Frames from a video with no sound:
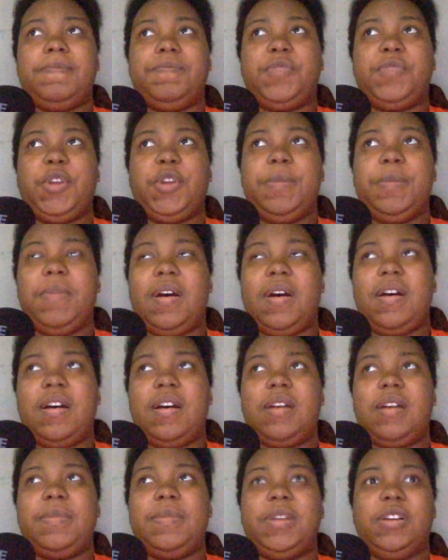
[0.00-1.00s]
her
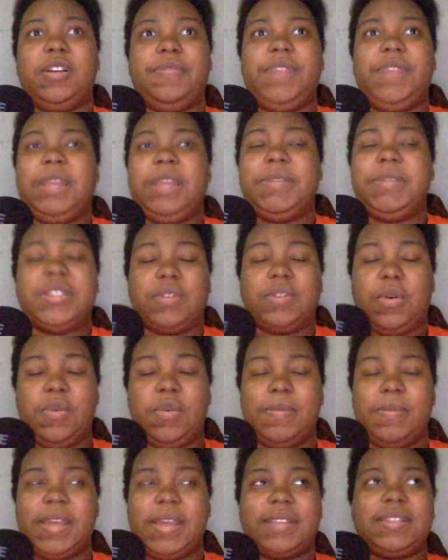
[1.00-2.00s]
mom, her family is a whole
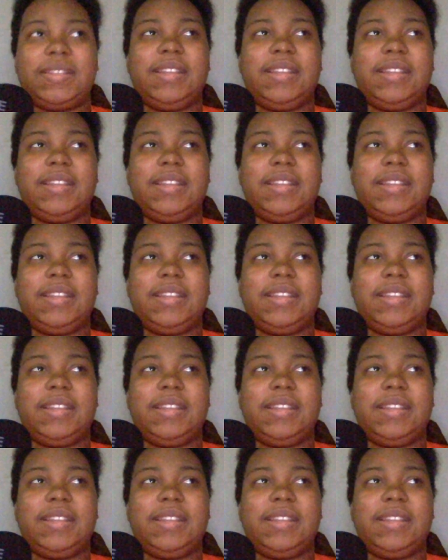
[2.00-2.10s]
mess.